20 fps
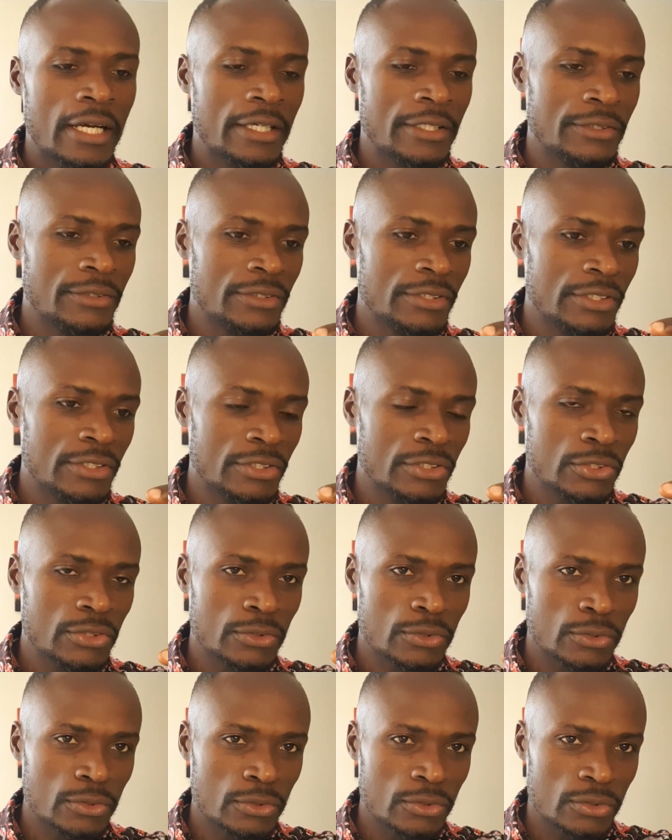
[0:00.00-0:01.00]
You need
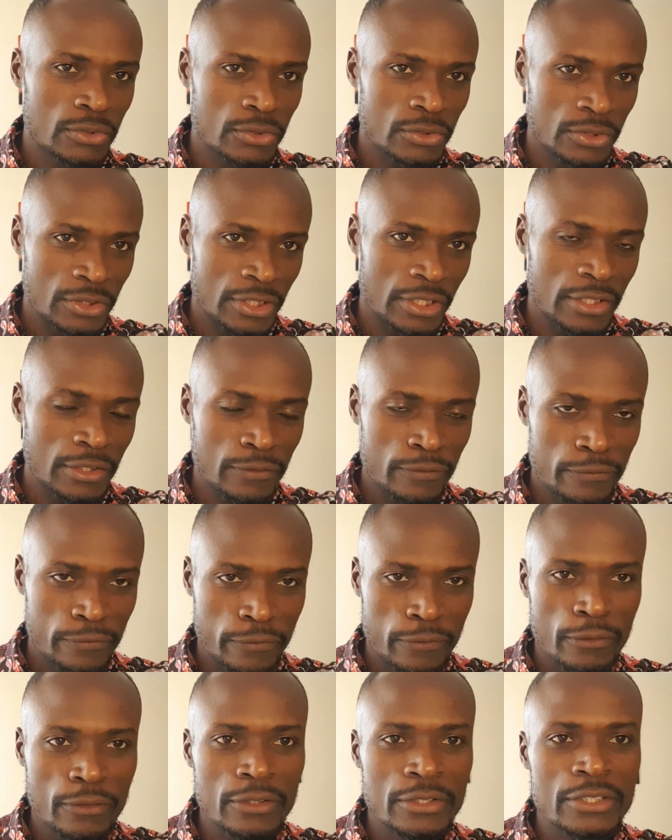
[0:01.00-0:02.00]
to give
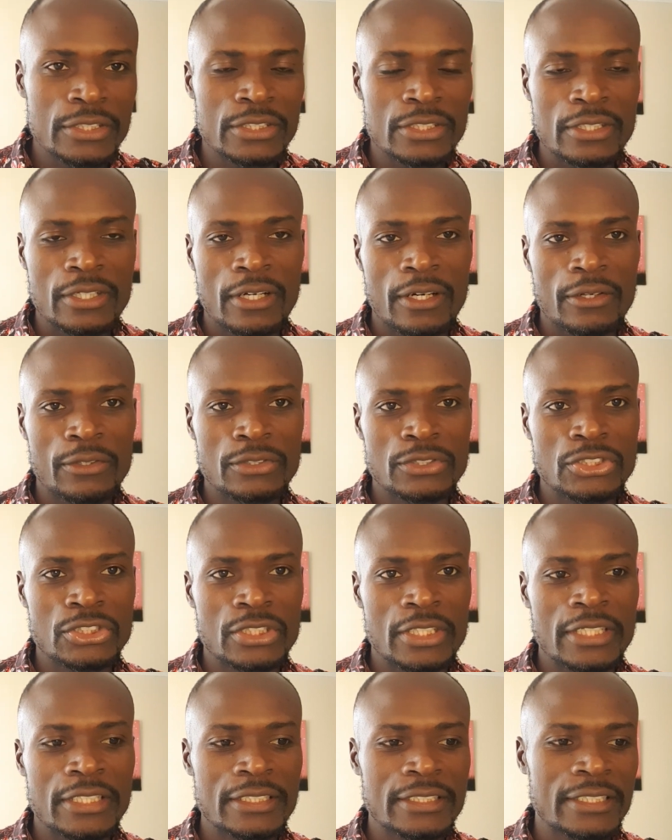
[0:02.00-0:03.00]
full
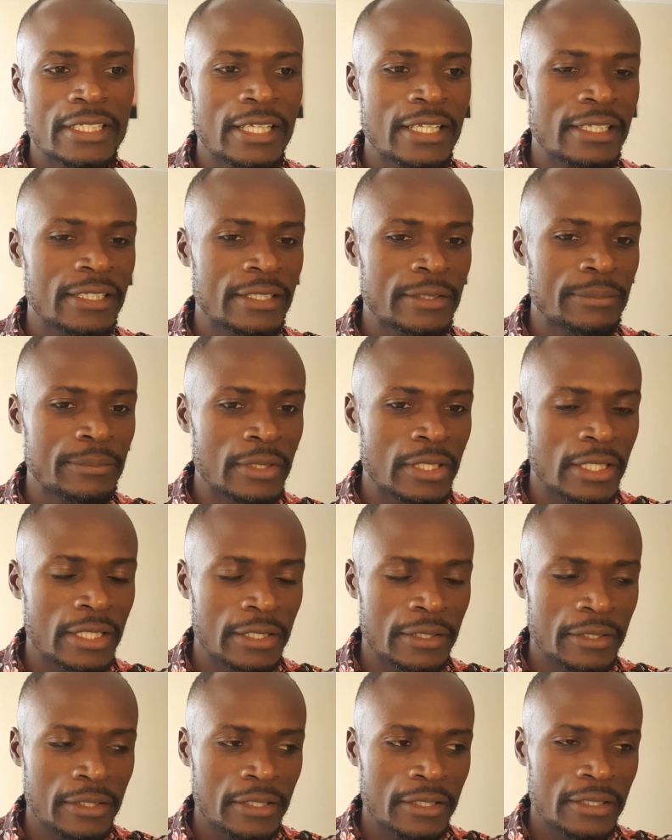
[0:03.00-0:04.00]
disclosure and tell them
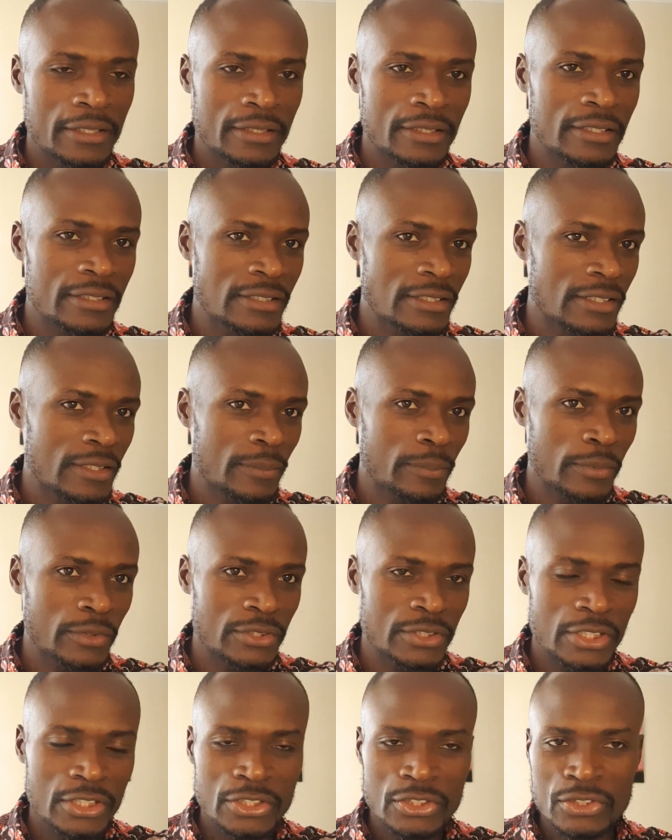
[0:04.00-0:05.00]
these are the
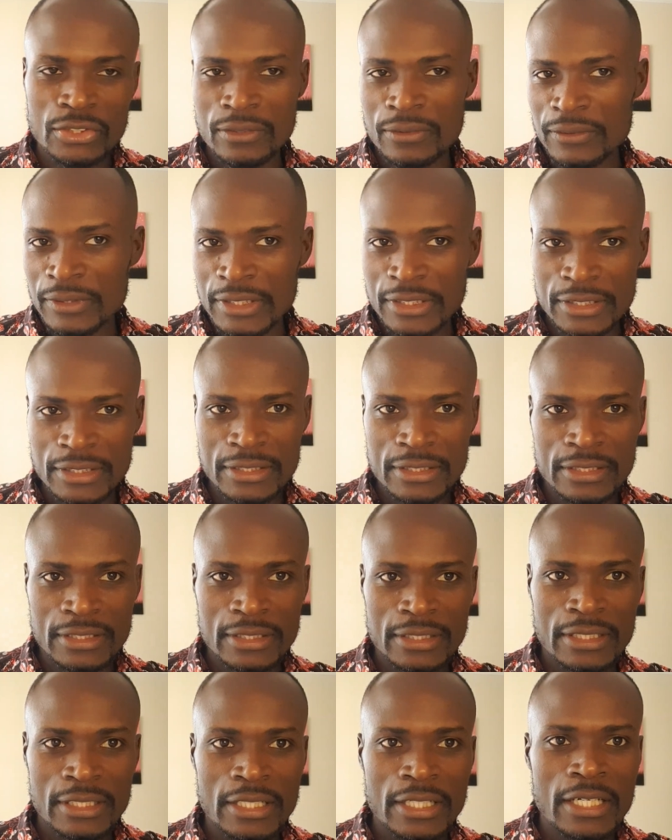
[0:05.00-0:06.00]
potential risks,
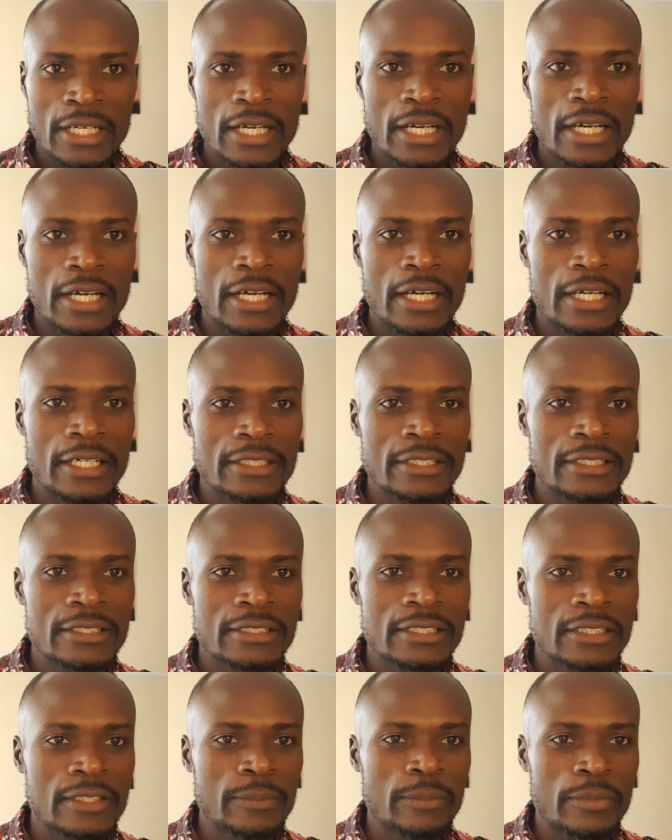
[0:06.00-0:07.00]
these
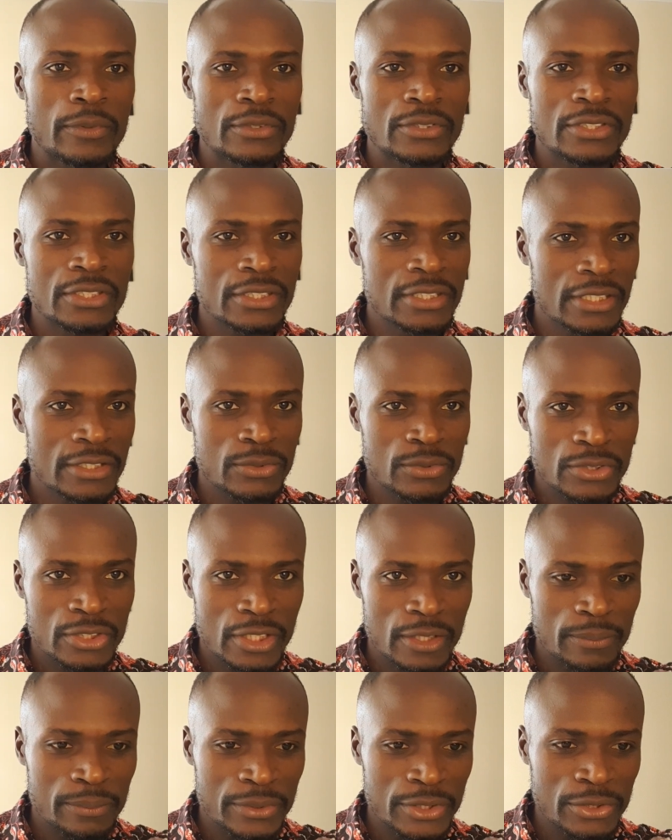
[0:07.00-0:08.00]
are the procedures we
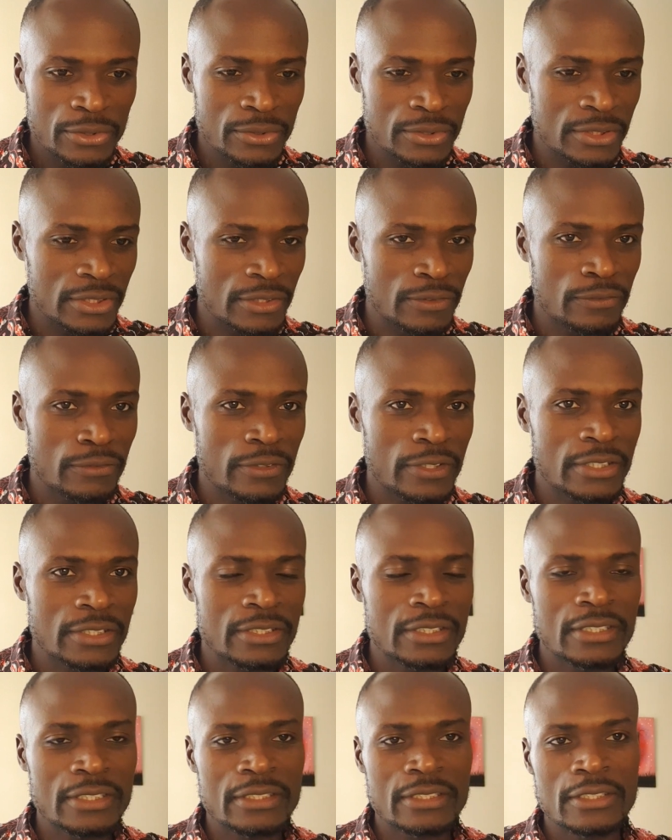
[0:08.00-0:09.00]
shall be using. For
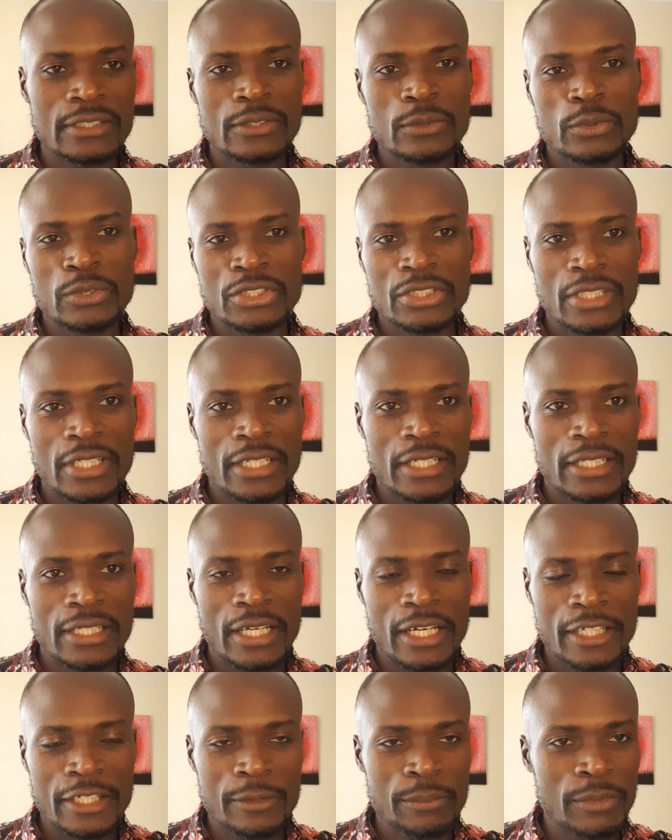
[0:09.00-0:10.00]
instance, we shall
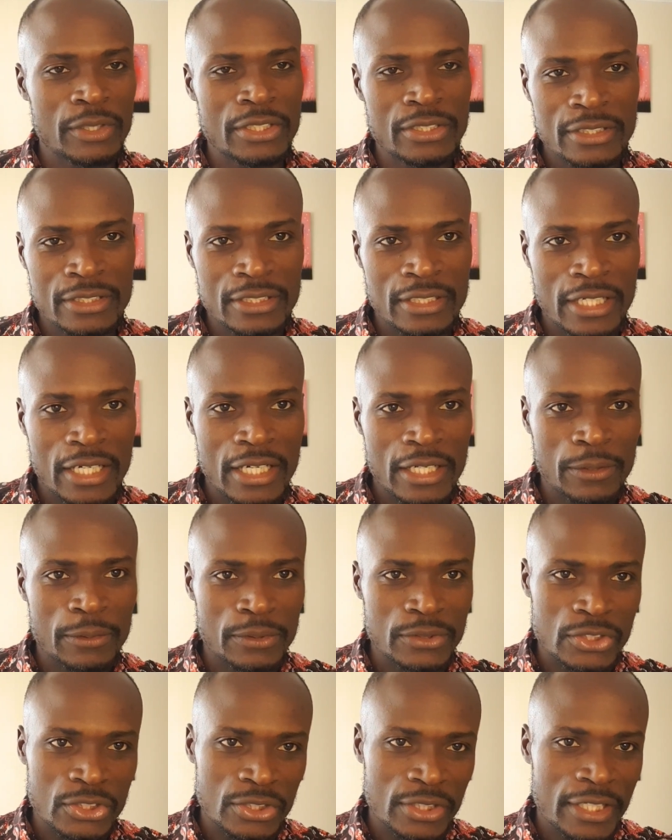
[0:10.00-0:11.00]
administer
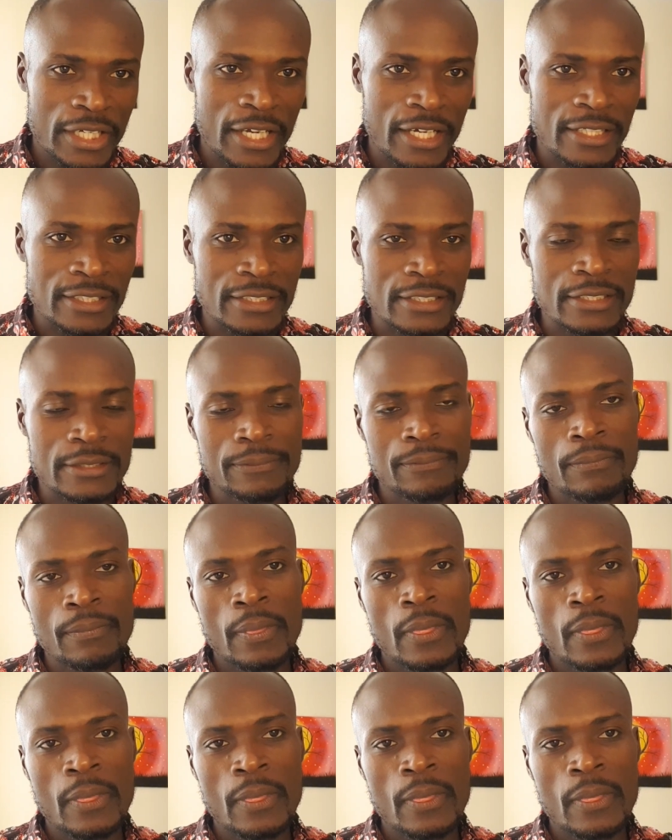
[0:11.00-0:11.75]
questionnaires.